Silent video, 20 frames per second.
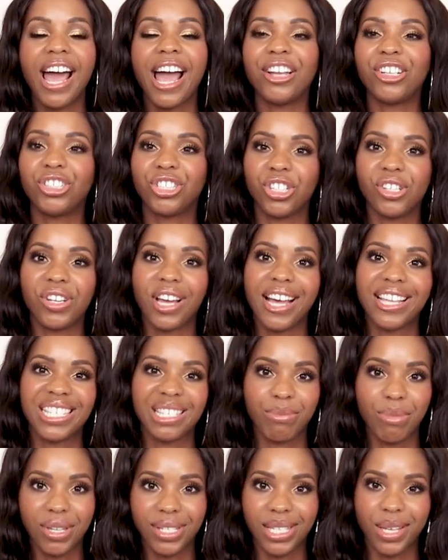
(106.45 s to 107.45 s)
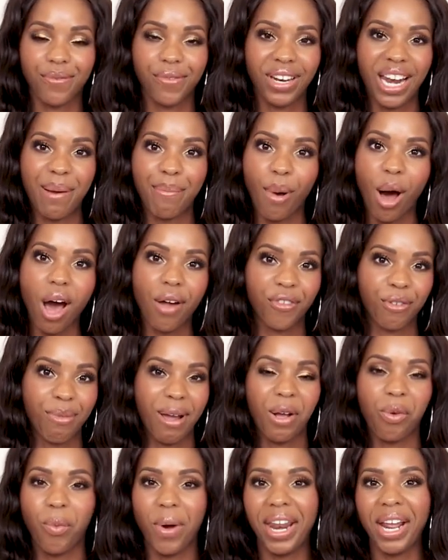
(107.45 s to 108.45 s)
and show you guys some of the stuff that I bought for
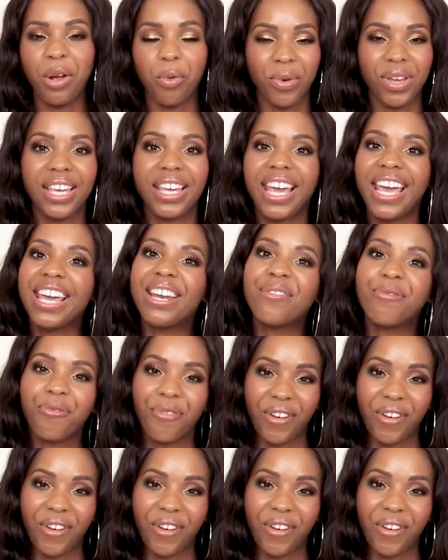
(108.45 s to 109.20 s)
my wedding week in